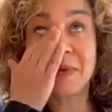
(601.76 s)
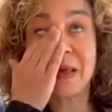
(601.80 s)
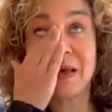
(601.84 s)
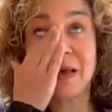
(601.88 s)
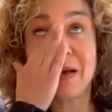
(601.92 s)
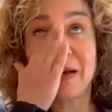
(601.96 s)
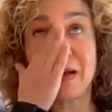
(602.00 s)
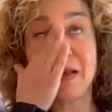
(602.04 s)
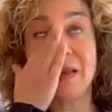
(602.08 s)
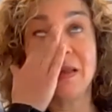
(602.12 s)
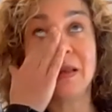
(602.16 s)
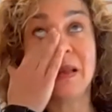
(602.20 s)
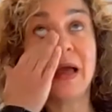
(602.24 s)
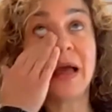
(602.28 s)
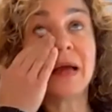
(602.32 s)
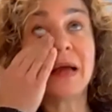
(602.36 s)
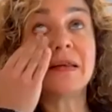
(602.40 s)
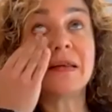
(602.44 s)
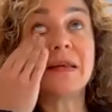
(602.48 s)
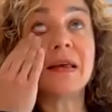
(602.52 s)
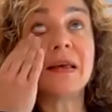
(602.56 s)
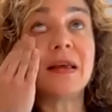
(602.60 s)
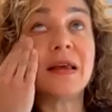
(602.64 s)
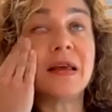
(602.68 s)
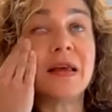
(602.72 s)
being
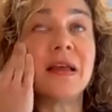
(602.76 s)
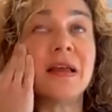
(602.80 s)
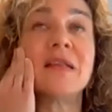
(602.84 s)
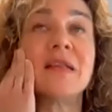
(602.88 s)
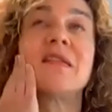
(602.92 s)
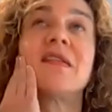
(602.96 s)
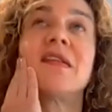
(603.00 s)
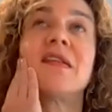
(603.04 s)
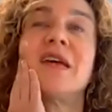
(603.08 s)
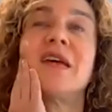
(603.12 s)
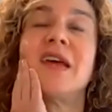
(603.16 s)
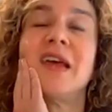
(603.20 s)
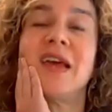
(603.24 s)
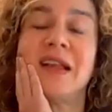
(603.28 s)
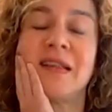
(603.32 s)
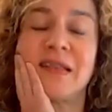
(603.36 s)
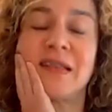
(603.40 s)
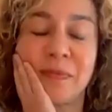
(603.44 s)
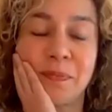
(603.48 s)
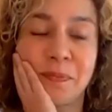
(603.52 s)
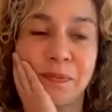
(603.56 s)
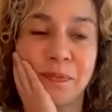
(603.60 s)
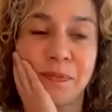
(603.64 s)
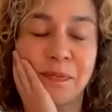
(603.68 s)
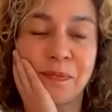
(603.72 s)
collected, it's
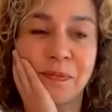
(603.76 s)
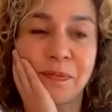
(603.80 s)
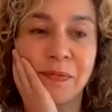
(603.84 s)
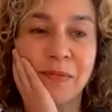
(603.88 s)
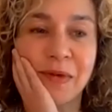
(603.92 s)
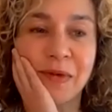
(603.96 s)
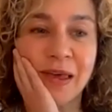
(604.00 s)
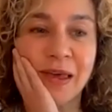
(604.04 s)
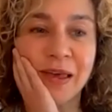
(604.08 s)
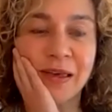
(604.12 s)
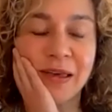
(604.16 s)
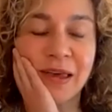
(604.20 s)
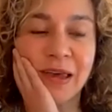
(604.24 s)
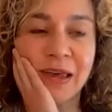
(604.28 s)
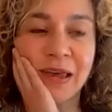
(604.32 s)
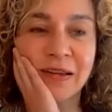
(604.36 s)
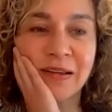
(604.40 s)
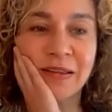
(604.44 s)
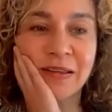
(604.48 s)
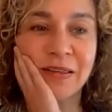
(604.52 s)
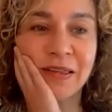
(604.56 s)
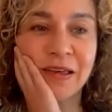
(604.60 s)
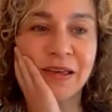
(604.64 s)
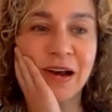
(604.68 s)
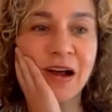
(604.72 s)

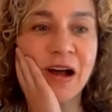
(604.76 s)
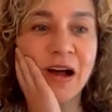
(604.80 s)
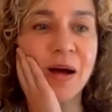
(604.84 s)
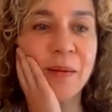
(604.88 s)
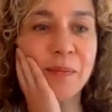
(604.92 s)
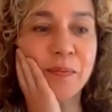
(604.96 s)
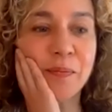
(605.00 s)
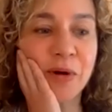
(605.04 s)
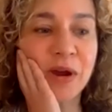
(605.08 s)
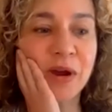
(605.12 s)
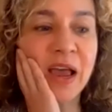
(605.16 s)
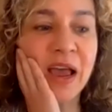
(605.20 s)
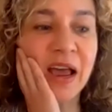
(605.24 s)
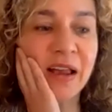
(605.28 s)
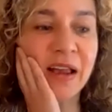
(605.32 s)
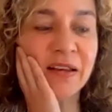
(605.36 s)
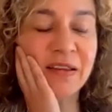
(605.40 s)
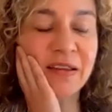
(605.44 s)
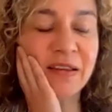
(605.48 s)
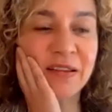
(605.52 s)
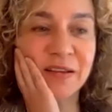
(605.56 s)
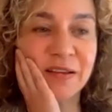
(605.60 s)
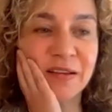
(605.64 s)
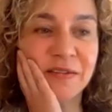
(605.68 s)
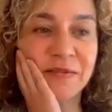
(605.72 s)
the
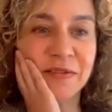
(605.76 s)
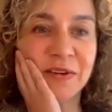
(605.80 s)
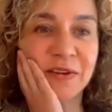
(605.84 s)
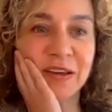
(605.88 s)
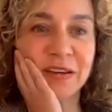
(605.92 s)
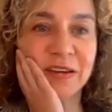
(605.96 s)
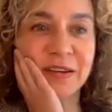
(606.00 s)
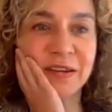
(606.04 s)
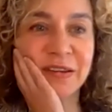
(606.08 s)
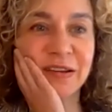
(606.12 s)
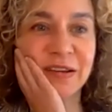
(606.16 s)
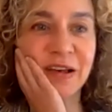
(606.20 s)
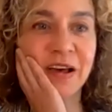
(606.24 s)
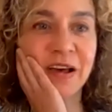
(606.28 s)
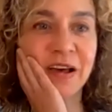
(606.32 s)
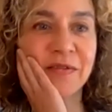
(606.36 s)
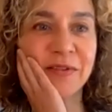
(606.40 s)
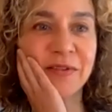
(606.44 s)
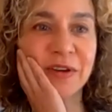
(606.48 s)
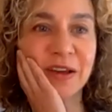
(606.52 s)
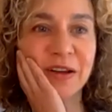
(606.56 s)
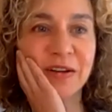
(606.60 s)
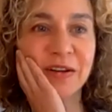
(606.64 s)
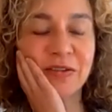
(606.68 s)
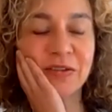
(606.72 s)
comprehensiveness
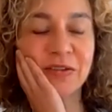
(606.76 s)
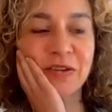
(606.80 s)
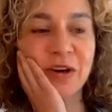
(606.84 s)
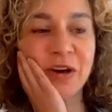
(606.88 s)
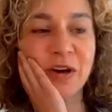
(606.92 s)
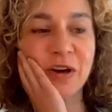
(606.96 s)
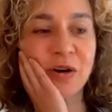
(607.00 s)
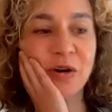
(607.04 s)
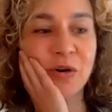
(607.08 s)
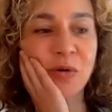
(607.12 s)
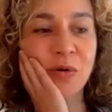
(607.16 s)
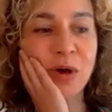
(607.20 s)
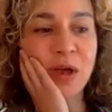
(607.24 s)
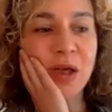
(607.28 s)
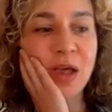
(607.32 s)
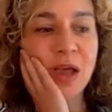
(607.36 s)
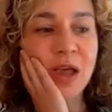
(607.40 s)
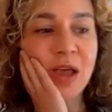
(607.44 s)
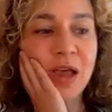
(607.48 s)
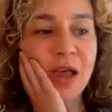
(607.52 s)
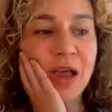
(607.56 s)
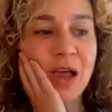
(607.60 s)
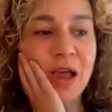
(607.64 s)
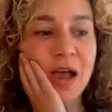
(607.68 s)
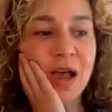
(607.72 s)
of it. So,
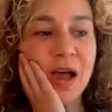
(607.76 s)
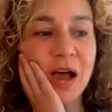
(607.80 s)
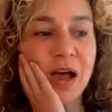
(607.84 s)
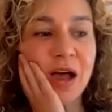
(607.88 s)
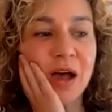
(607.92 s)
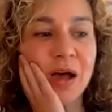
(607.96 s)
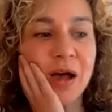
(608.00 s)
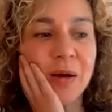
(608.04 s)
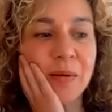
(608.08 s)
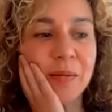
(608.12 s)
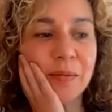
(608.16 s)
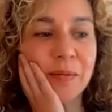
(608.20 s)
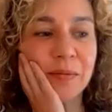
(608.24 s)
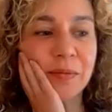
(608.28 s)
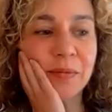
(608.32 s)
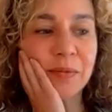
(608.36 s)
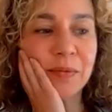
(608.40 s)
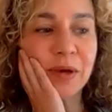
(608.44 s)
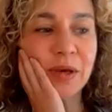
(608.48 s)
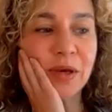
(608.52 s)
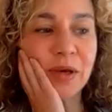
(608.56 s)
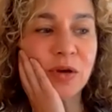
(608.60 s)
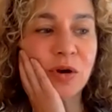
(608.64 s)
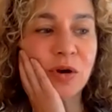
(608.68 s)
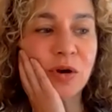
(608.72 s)

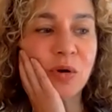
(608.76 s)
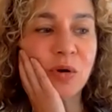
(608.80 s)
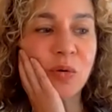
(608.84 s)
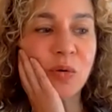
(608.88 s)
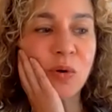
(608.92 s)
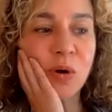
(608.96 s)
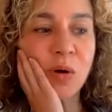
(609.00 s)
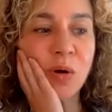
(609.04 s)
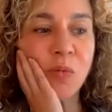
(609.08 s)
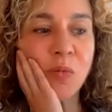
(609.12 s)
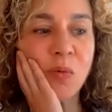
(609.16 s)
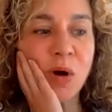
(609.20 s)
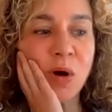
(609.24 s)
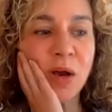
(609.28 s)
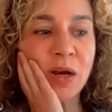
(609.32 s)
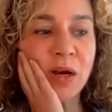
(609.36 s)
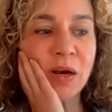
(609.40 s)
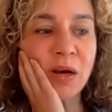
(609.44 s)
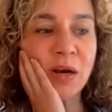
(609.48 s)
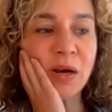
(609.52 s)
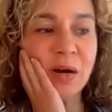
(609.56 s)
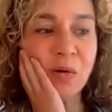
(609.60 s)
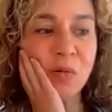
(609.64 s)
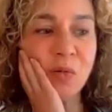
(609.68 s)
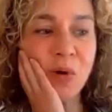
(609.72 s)
you know,
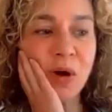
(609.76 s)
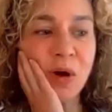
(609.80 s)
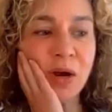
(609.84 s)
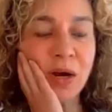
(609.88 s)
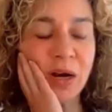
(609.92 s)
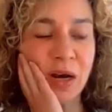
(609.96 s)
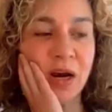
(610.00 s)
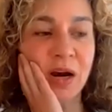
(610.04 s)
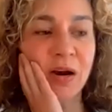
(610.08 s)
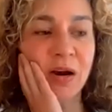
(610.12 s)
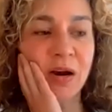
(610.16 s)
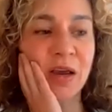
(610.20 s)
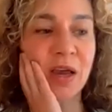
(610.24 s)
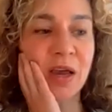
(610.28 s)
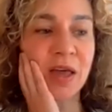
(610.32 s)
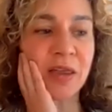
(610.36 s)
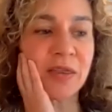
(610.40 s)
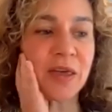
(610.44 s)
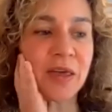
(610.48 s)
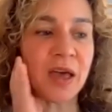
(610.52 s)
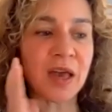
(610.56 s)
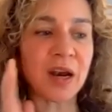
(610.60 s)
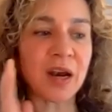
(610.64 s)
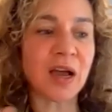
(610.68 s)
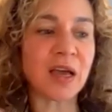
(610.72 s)
one area
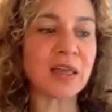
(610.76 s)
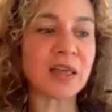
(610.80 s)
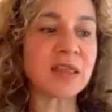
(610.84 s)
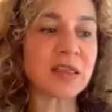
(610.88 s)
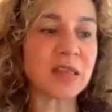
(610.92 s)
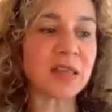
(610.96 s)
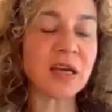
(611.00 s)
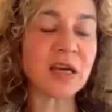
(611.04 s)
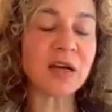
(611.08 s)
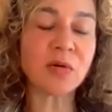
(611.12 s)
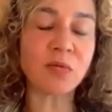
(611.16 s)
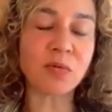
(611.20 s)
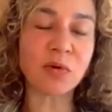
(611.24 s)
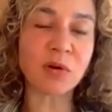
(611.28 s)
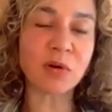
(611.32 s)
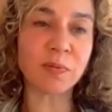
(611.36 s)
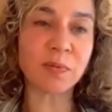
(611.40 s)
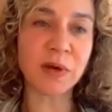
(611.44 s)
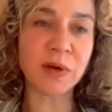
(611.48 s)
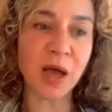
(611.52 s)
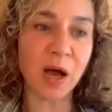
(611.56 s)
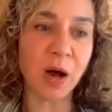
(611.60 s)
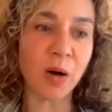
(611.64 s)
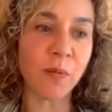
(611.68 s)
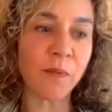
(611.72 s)
that I think would
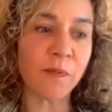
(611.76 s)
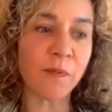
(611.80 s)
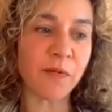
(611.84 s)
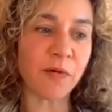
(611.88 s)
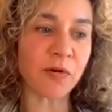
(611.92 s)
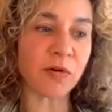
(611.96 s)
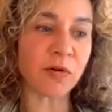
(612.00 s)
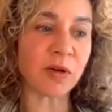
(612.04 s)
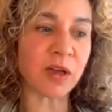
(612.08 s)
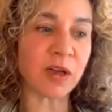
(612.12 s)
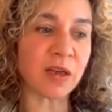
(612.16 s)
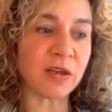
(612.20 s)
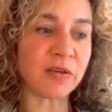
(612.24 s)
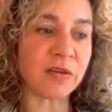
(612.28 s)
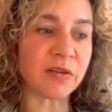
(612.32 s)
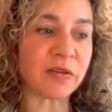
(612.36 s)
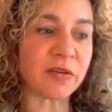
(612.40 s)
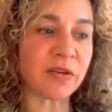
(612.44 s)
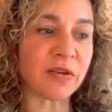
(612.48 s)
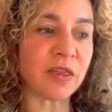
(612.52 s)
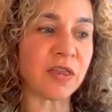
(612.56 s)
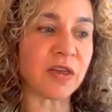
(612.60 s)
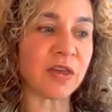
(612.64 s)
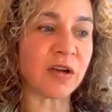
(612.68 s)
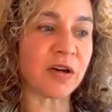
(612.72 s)
be helpful
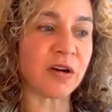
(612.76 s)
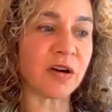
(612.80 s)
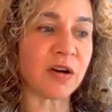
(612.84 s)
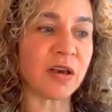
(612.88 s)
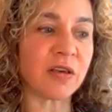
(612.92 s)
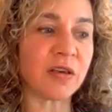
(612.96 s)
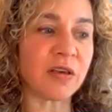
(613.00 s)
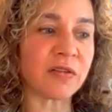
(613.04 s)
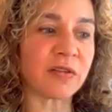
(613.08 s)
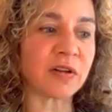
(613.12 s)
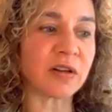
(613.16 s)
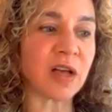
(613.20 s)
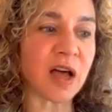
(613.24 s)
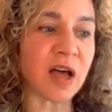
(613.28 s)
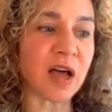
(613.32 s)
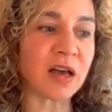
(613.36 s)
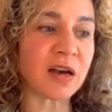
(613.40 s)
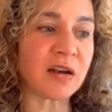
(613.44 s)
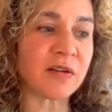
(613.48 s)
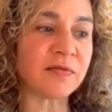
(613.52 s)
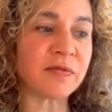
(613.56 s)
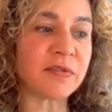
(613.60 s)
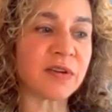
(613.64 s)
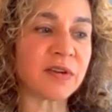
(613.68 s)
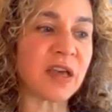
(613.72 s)
is there is a
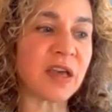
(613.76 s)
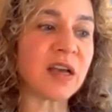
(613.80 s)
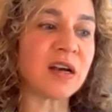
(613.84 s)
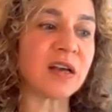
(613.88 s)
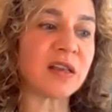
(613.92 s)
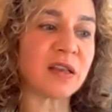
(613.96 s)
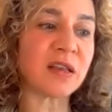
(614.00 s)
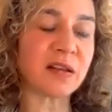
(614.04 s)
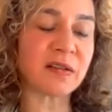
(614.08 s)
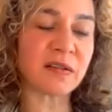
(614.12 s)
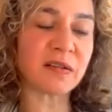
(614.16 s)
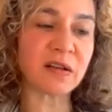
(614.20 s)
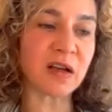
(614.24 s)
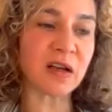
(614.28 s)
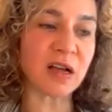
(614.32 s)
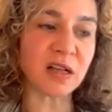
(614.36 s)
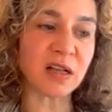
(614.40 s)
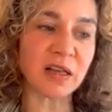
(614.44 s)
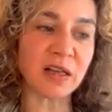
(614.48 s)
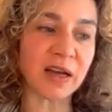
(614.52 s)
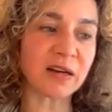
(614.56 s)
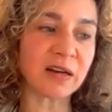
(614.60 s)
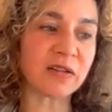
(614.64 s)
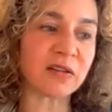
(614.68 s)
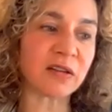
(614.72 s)
lot of data that's
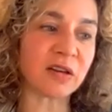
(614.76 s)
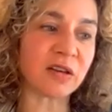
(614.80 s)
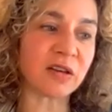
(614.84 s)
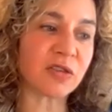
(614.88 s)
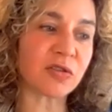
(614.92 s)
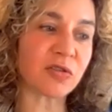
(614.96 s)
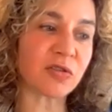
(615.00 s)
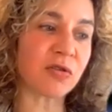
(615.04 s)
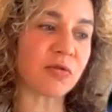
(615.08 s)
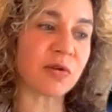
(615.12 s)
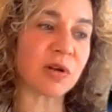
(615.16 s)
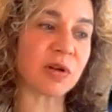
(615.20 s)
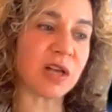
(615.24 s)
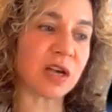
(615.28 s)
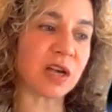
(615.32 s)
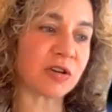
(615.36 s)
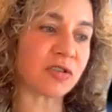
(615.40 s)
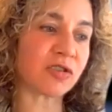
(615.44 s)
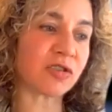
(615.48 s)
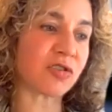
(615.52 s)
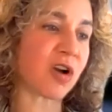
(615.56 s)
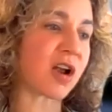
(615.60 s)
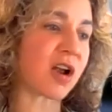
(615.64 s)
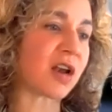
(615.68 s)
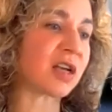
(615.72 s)
collected through
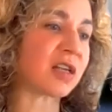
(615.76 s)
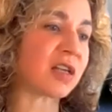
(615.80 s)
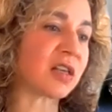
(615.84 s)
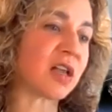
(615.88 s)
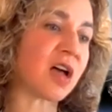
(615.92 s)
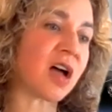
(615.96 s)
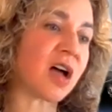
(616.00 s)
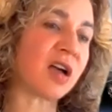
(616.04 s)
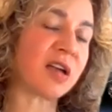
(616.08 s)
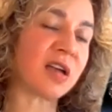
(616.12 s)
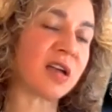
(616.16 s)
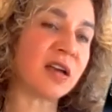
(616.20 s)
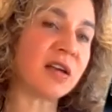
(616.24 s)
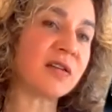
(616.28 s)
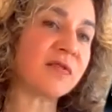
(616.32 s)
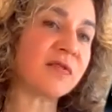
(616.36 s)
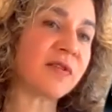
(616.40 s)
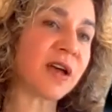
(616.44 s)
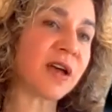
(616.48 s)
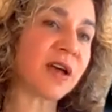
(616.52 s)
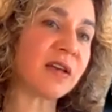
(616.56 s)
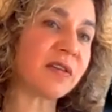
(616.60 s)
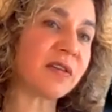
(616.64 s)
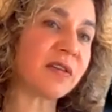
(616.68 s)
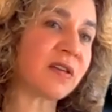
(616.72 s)
electronic logging
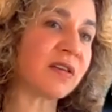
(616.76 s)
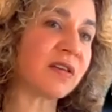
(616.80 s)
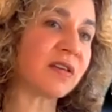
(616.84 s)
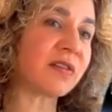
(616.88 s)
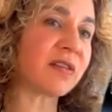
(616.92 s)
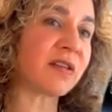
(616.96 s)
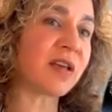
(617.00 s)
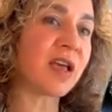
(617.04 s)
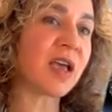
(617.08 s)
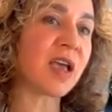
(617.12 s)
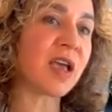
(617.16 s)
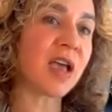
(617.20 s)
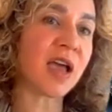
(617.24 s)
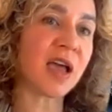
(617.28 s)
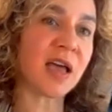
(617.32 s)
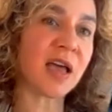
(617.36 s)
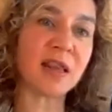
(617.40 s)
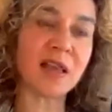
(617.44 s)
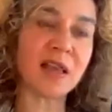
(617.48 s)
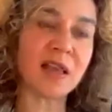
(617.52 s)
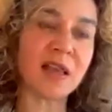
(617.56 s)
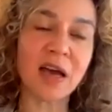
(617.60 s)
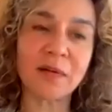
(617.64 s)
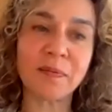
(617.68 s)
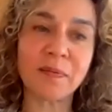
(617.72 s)
devices,
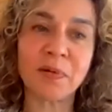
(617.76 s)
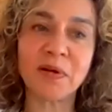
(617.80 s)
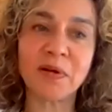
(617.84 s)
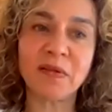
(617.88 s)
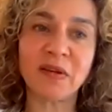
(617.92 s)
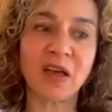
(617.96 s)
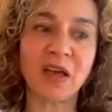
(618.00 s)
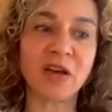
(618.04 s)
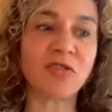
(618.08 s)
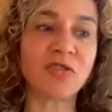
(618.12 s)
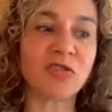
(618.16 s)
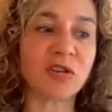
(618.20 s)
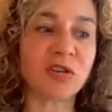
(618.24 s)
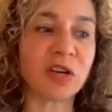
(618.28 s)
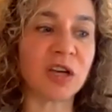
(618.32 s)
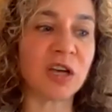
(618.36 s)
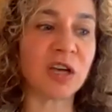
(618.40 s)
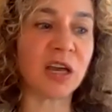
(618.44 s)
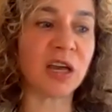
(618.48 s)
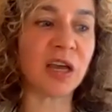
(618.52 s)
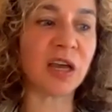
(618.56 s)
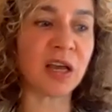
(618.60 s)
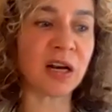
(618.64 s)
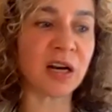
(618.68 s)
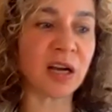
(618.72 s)
and that
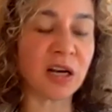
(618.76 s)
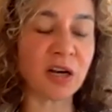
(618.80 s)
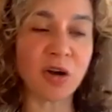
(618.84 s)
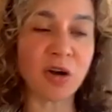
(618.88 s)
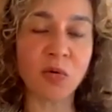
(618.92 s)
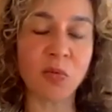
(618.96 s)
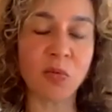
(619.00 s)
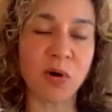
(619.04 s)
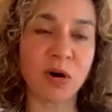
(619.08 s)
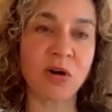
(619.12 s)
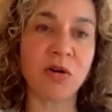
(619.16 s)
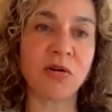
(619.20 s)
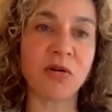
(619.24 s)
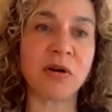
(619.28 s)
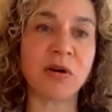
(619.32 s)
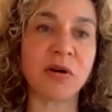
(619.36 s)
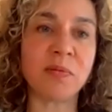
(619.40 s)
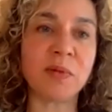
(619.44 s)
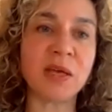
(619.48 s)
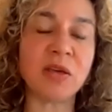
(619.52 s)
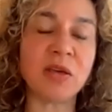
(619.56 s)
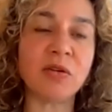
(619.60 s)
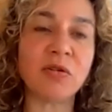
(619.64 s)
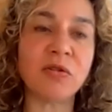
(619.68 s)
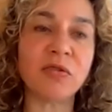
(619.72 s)
potentially, and I know we're going to
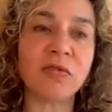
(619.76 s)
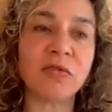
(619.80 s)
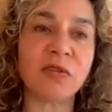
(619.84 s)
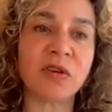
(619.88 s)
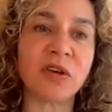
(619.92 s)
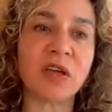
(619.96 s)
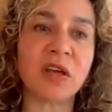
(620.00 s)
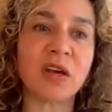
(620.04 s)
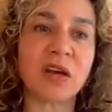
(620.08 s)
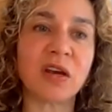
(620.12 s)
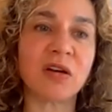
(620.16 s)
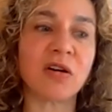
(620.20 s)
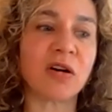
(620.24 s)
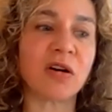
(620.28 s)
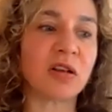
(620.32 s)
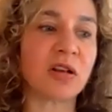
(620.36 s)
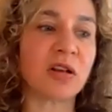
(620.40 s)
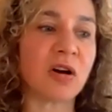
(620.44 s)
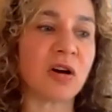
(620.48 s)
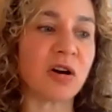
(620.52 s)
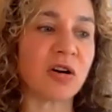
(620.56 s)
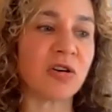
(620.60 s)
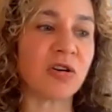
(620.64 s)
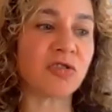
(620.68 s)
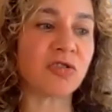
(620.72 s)
be using it in our
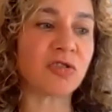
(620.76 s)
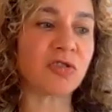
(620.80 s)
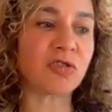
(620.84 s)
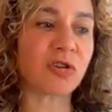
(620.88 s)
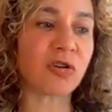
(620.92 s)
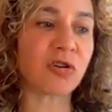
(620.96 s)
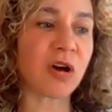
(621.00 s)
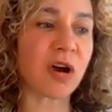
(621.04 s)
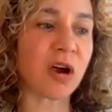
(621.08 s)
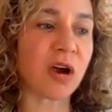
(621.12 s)
large